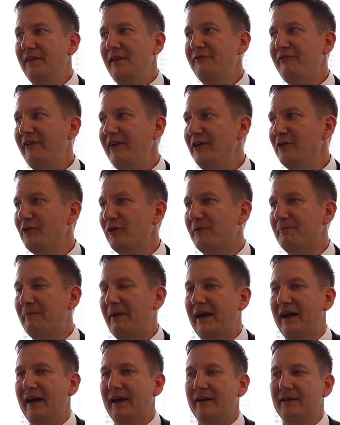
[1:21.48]
If I look
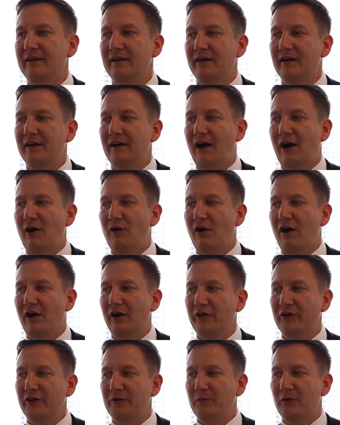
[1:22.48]
back how
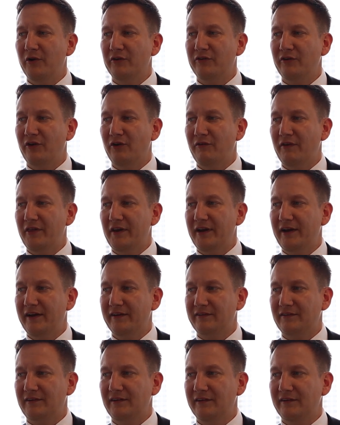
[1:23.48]
hard it was over the
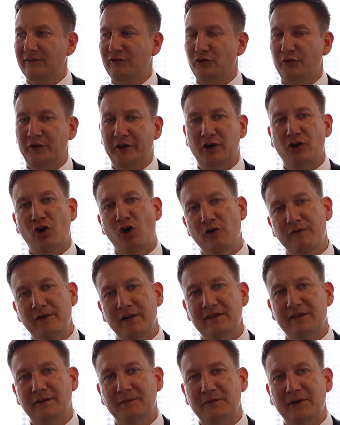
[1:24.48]
last years during
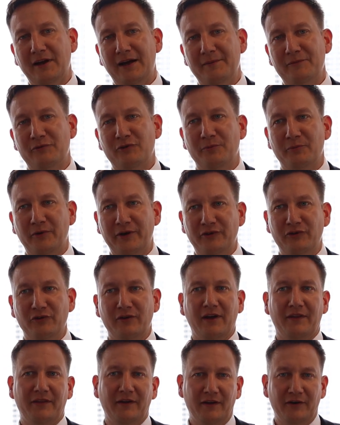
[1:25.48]
COVID sometimes to bring
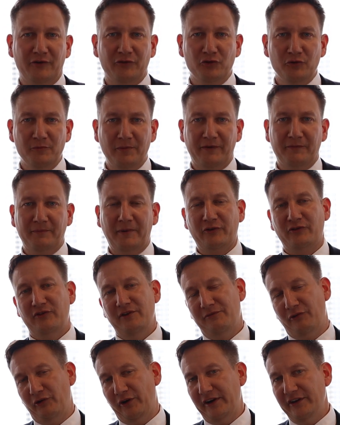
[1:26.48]
together a group,
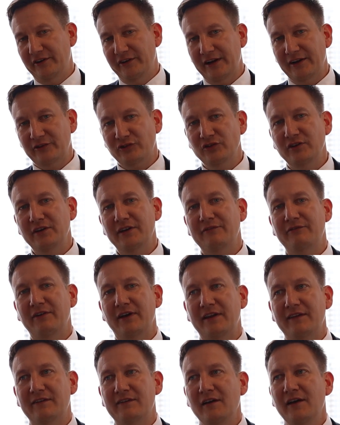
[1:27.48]
especially for international
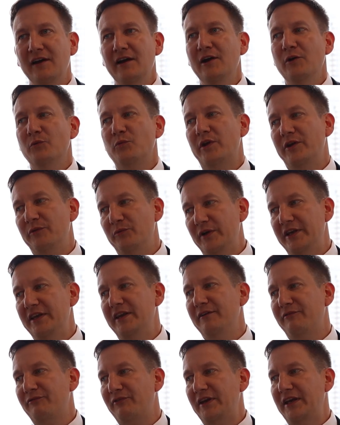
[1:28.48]
events, we
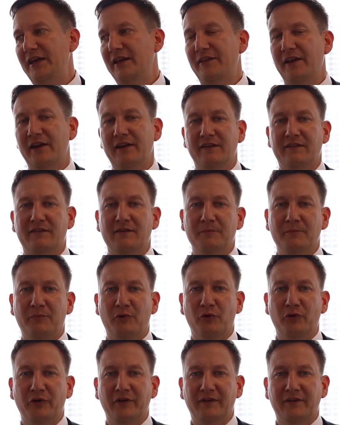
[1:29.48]
really feel that it's
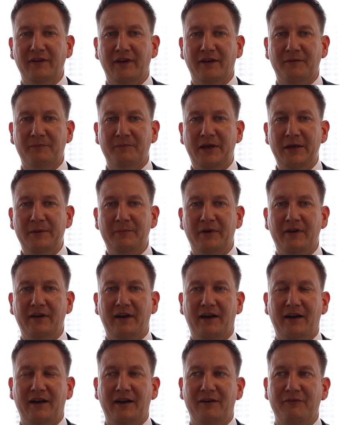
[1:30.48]
important that people
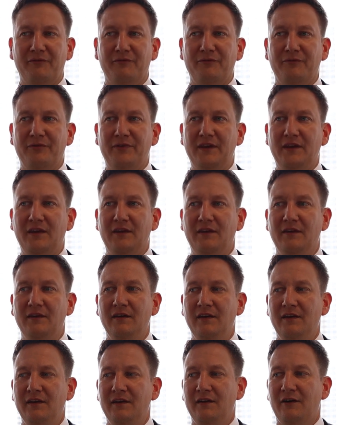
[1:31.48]
have the
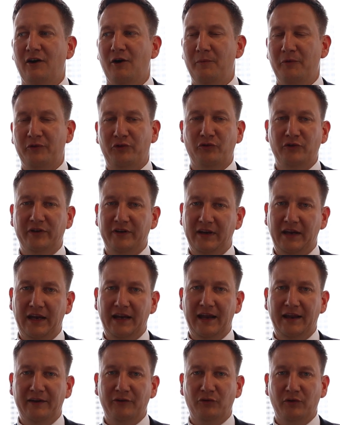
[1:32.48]
opportunity
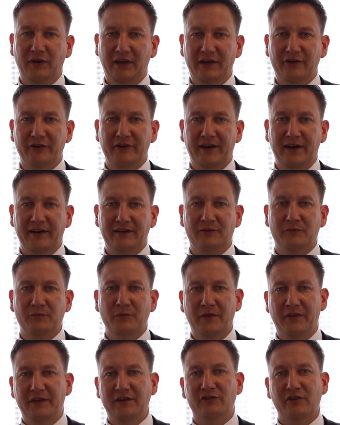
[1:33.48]
again to interact
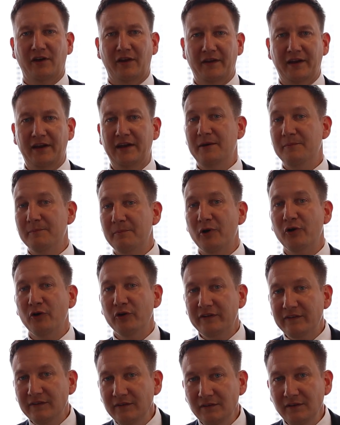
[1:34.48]
with each other in
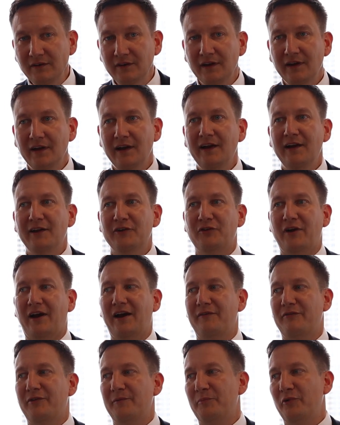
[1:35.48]
person, to
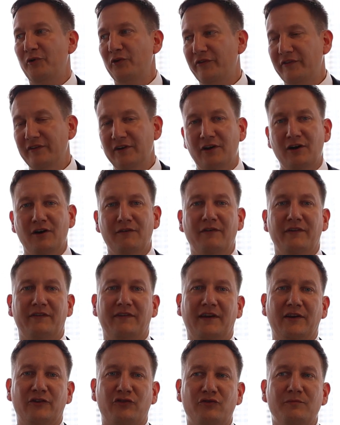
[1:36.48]
have the personal
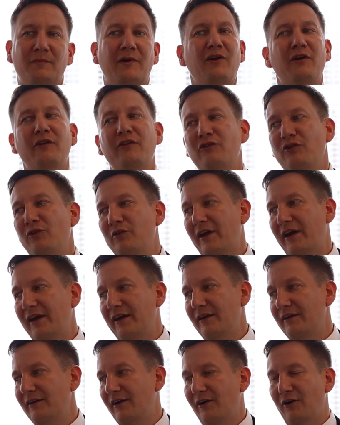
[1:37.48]
conversation, but also
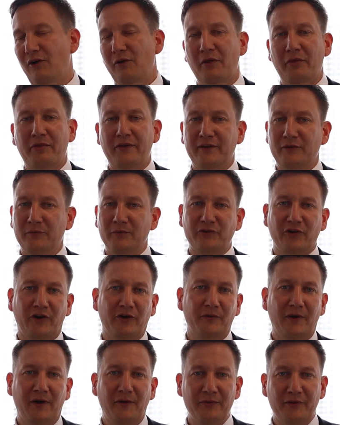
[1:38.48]
like all the things which
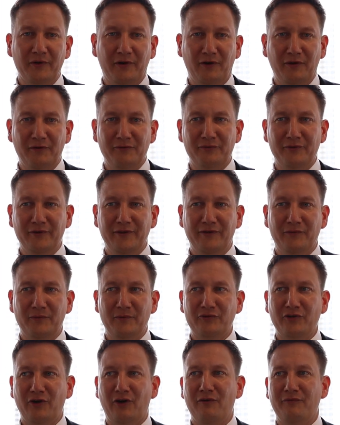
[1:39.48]
are around the conference,
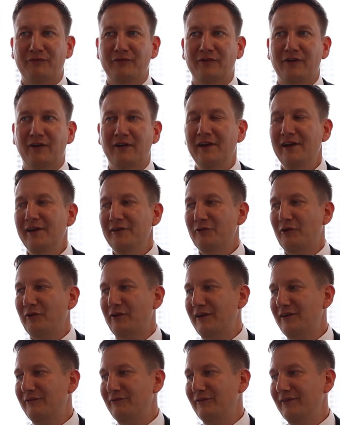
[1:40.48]
which are often
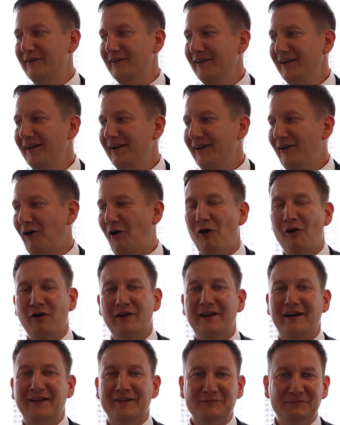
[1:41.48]
not even
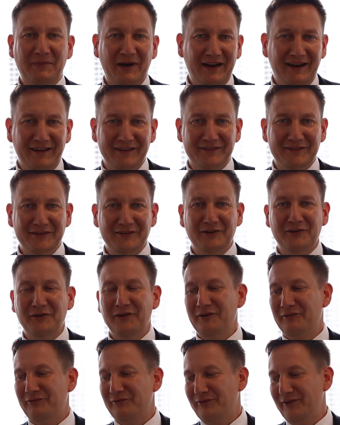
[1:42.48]
organized by us. You know,
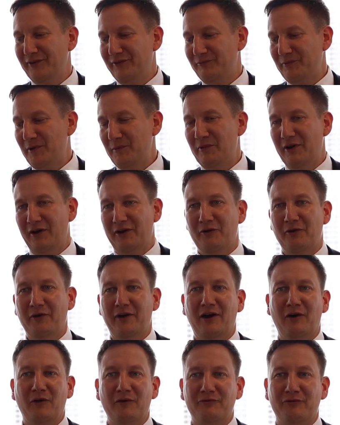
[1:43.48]
if people are
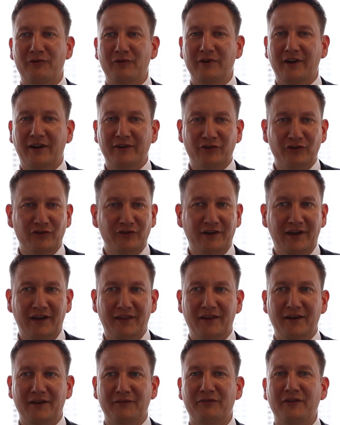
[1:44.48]
going out for lunch
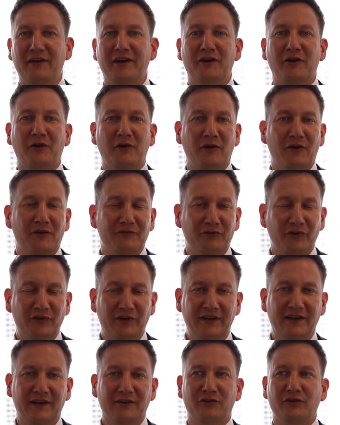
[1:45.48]
together, if they're going out to
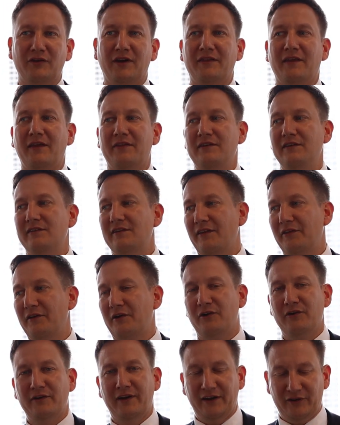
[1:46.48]
dinner together, these are the
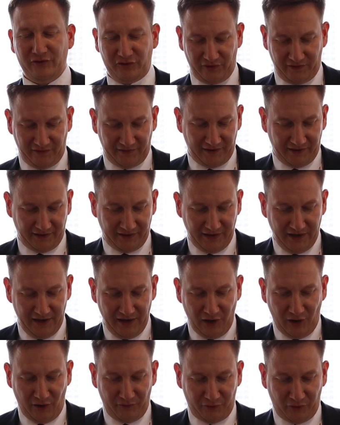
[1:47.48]
connections that,
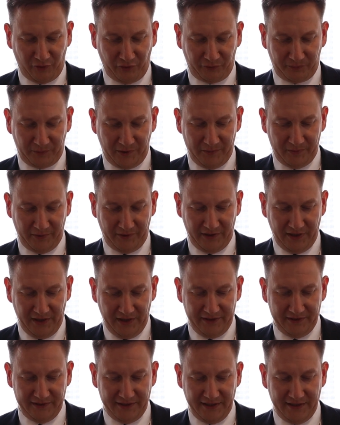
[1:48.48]
of course, people
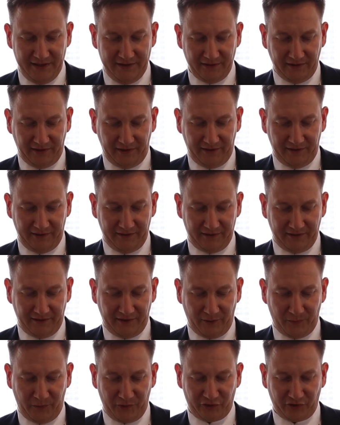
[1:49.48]
need and
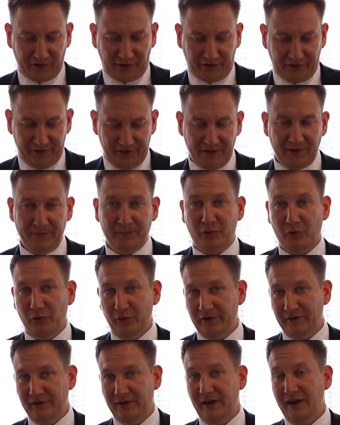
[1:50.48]
which are
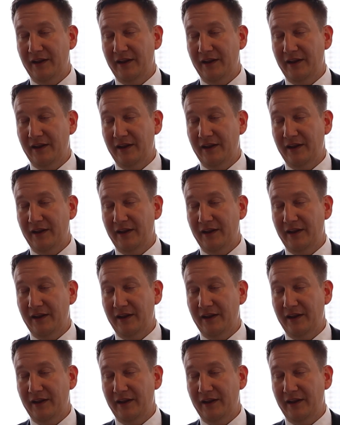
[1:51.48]
important.